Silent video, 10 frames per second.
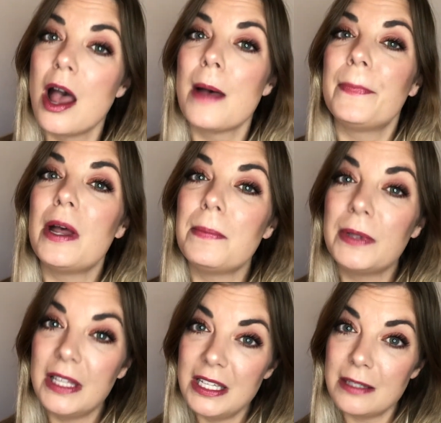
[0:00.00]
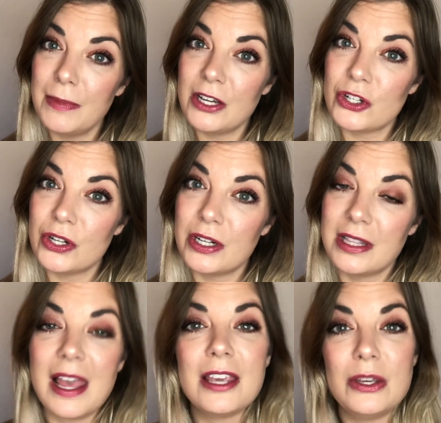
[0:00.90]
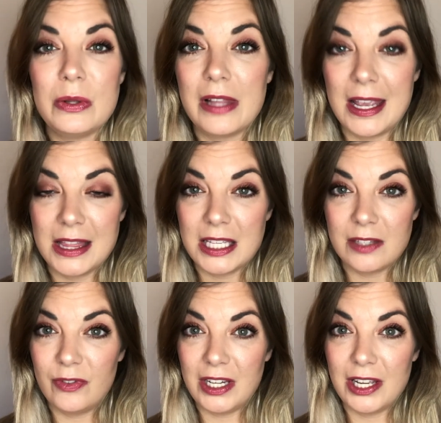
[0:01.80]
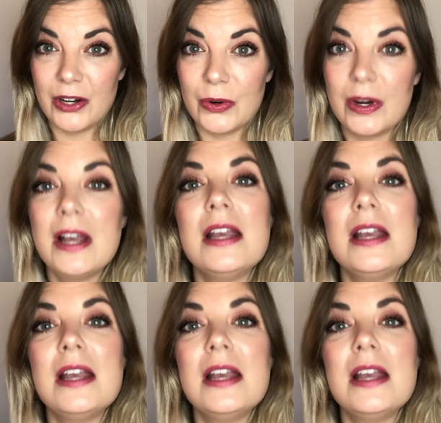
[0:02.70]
But please make sure that you like this video,